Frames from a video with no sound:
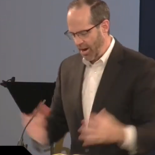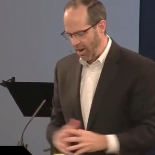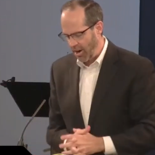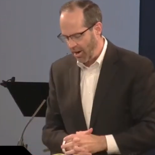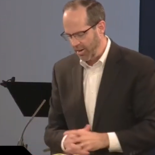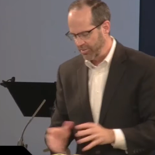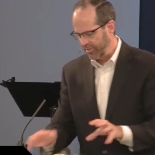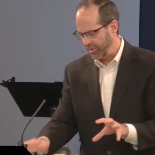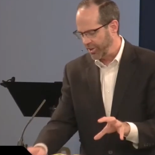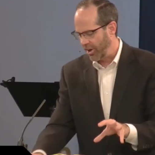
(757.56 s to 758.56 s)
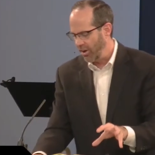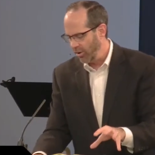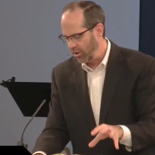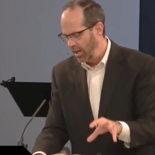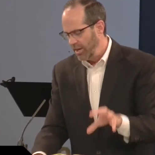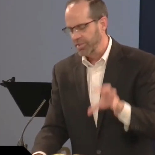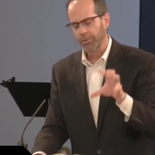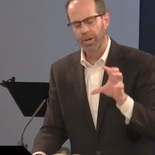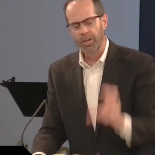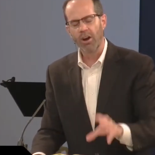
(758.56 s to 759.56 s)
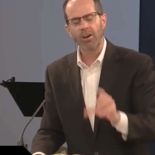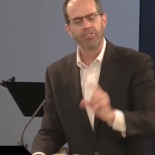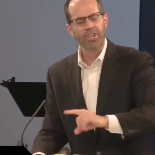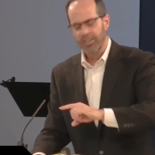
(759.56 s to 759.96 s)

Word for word: in our hearts. It's a call to regard